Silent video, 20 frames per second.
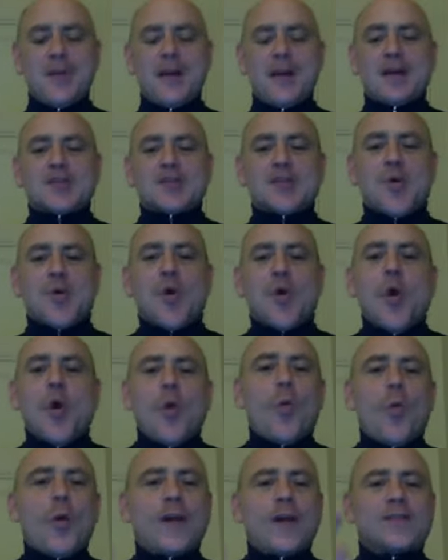
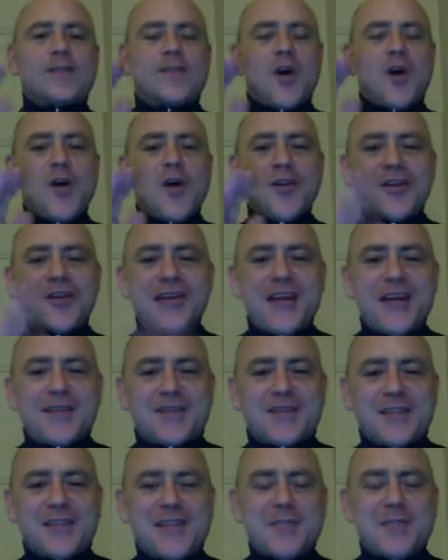So it's called
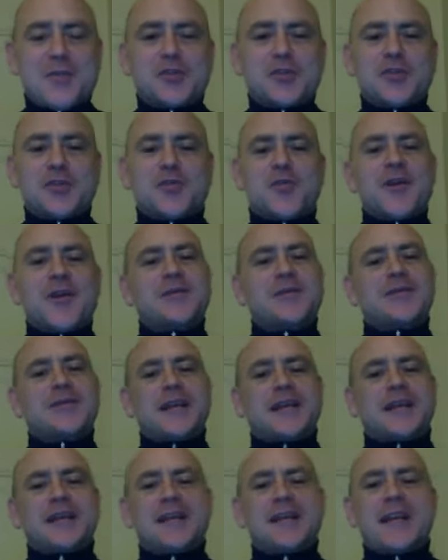EFT, Emotional Freedom
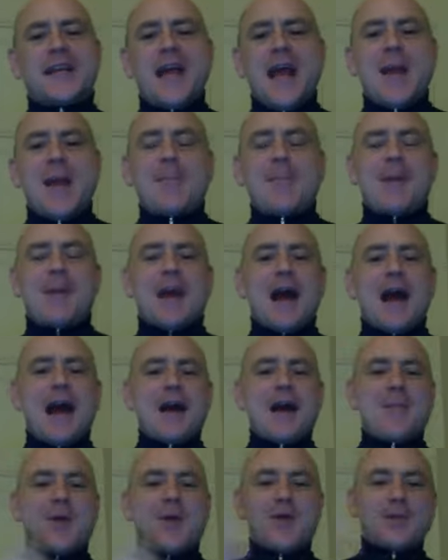Technique, but
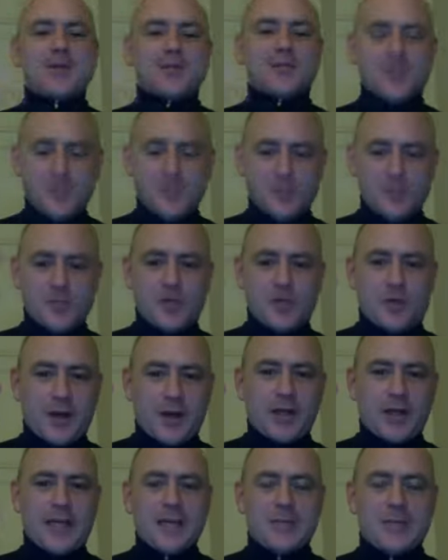I'm also going
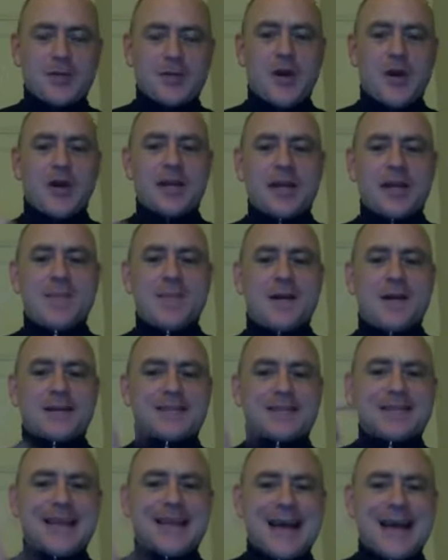to keep talking
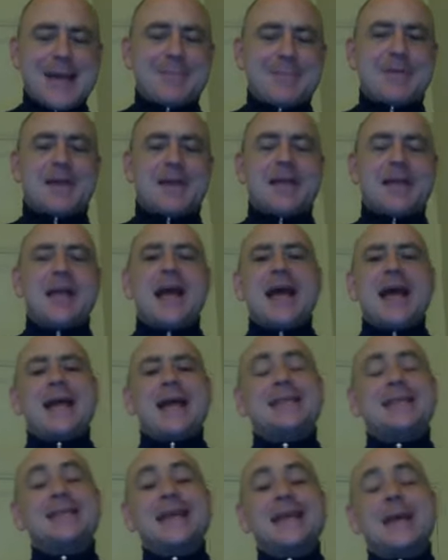about tapping
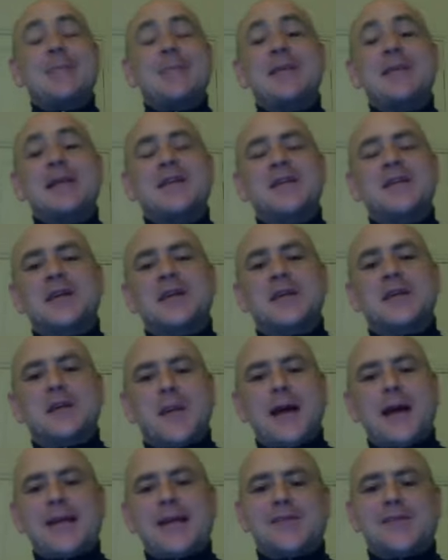and tapping in the
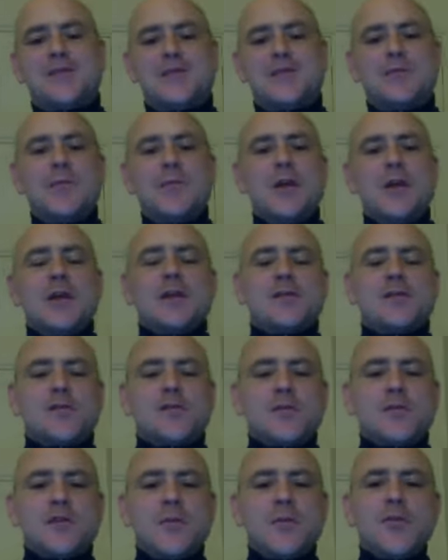classroom.
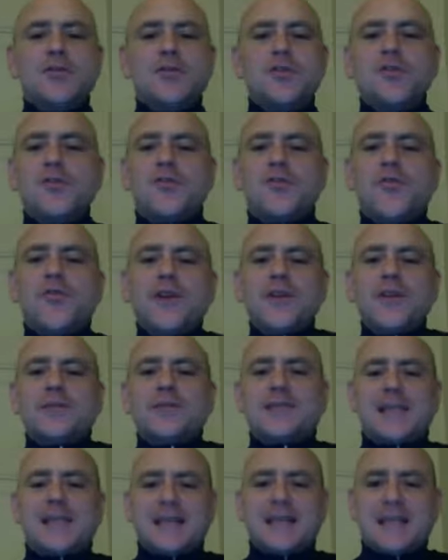So the Emotional Freedom
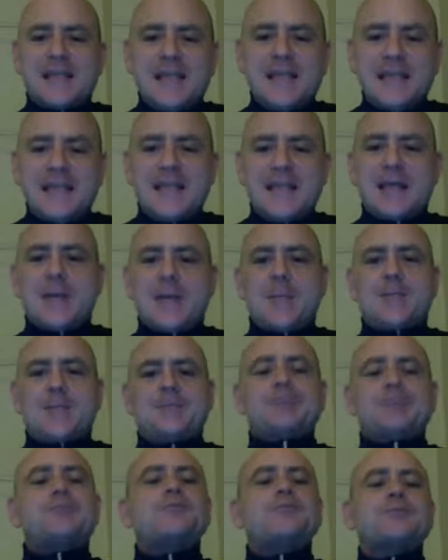Technique,
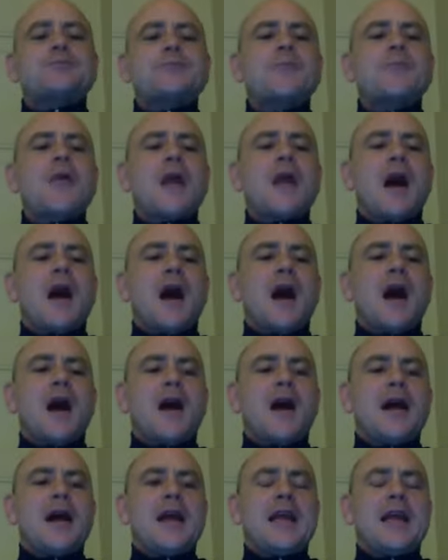
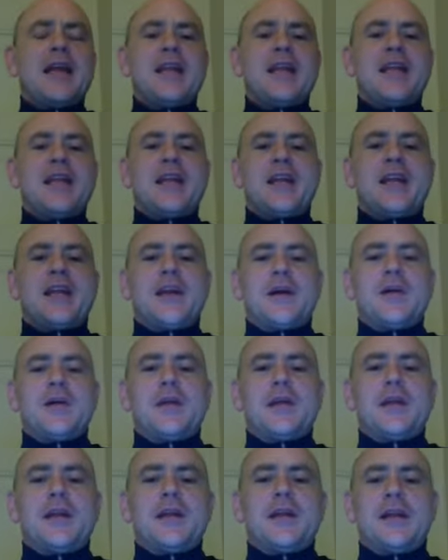
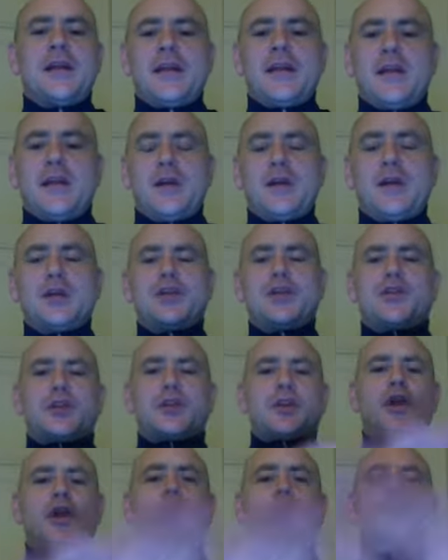the
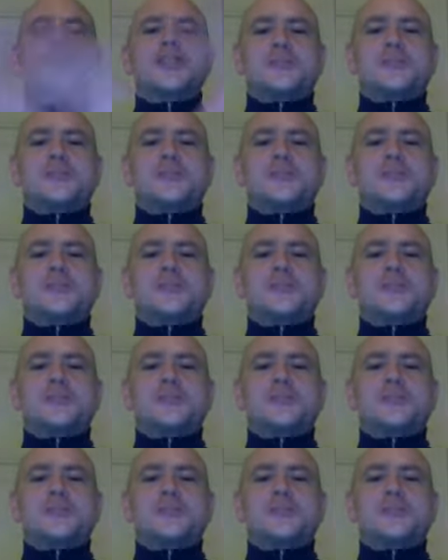largest